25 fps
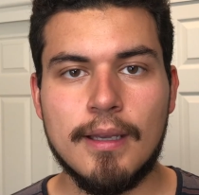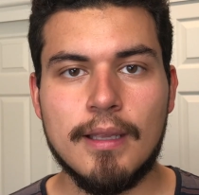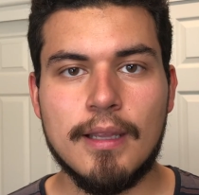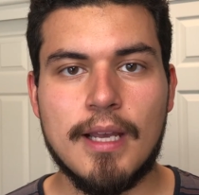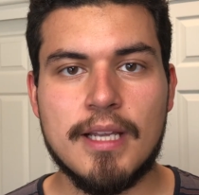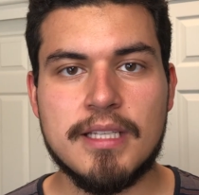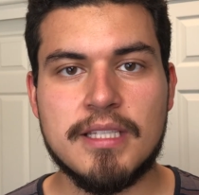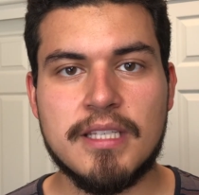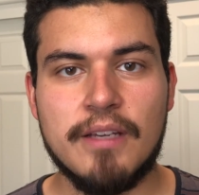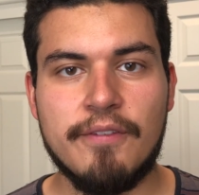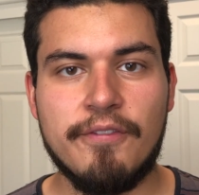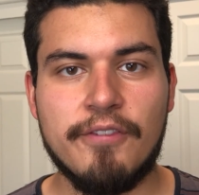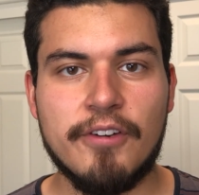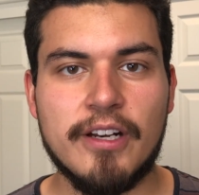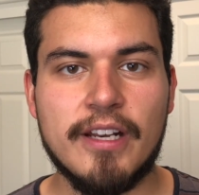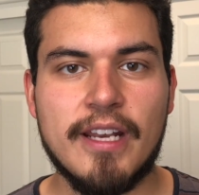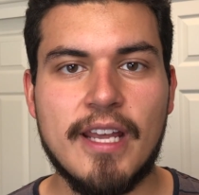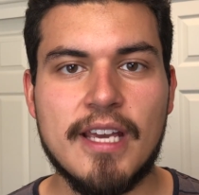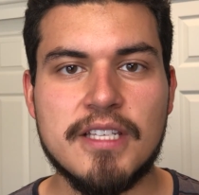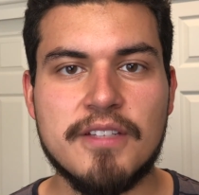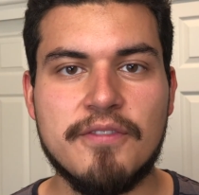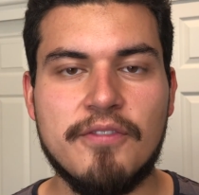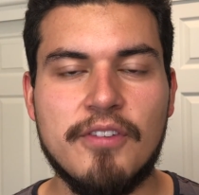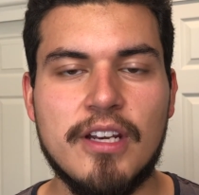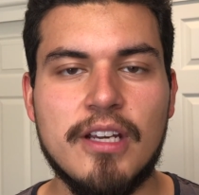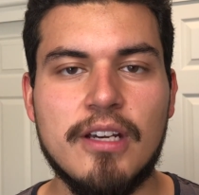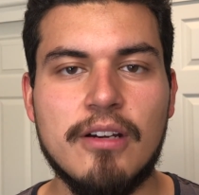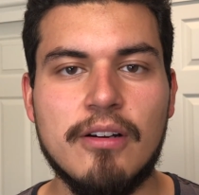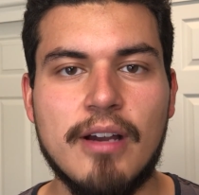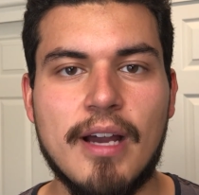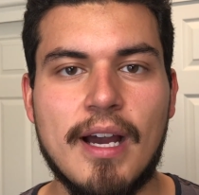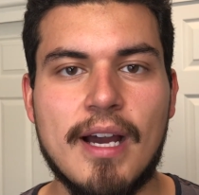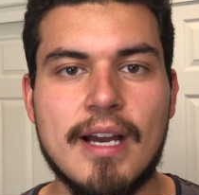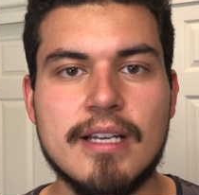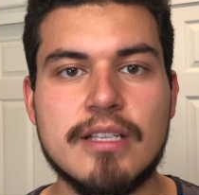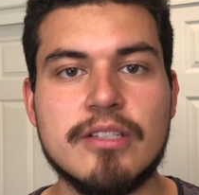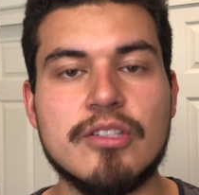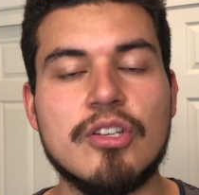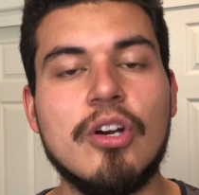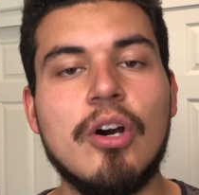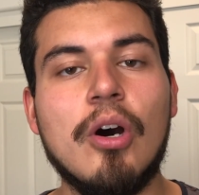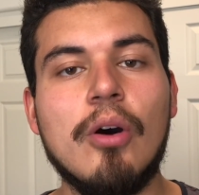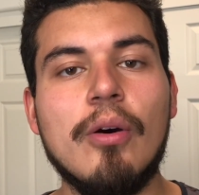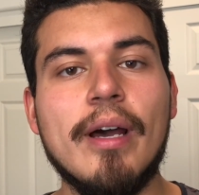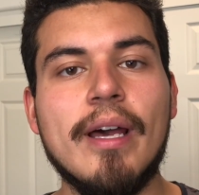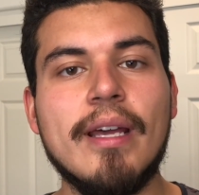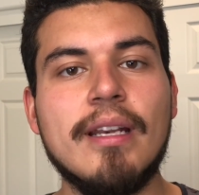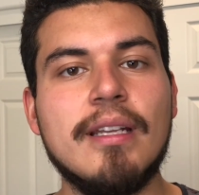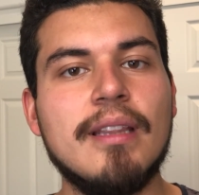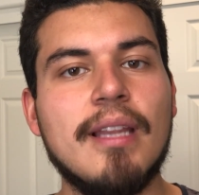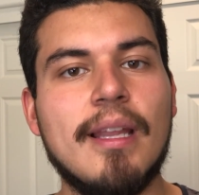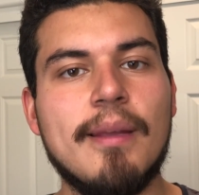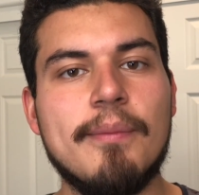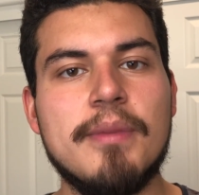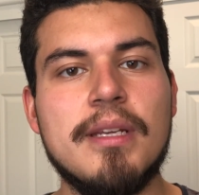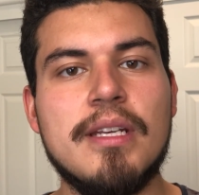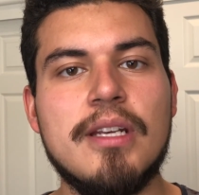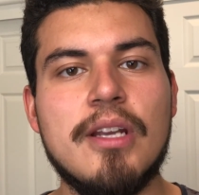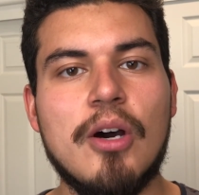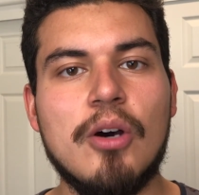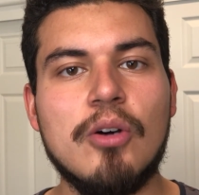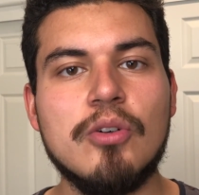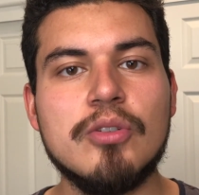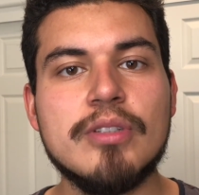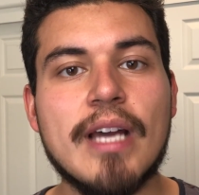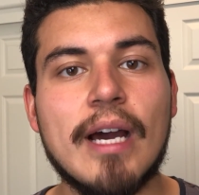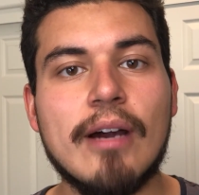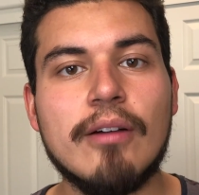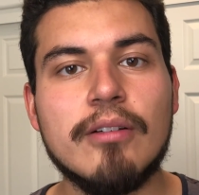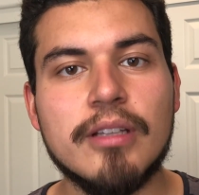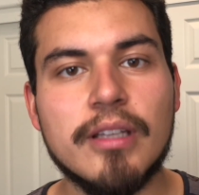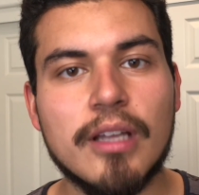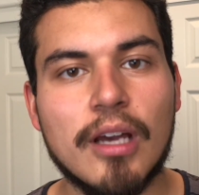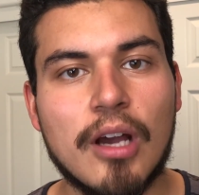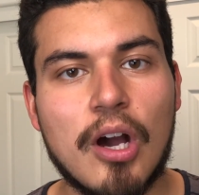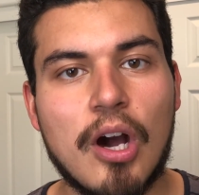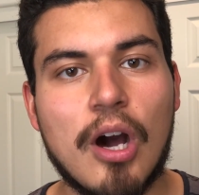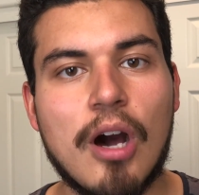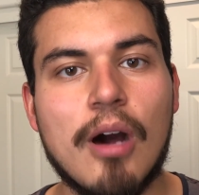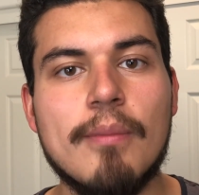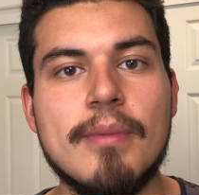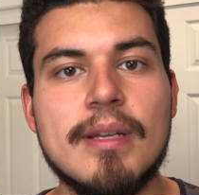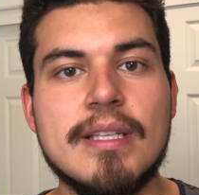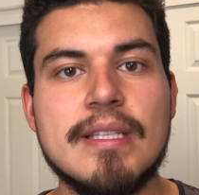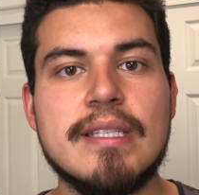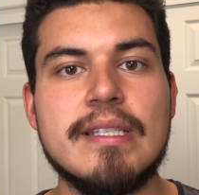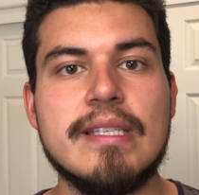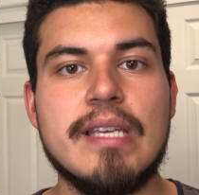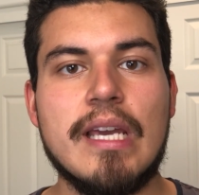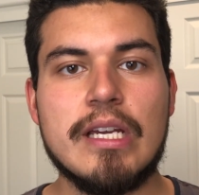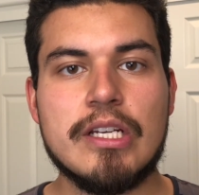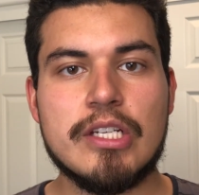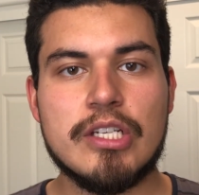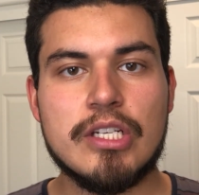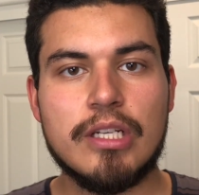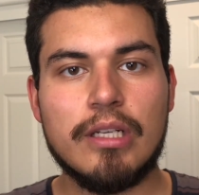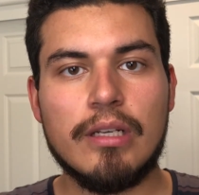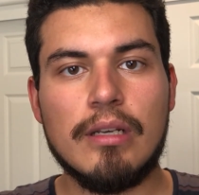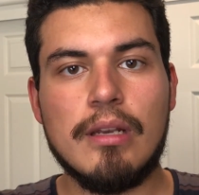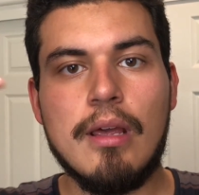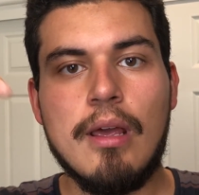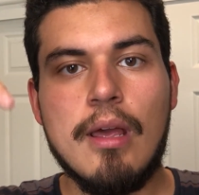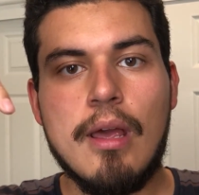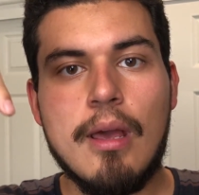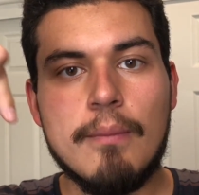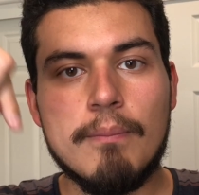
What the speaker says: That's it for today's video, guys. Go ahead and let me know down in the comments section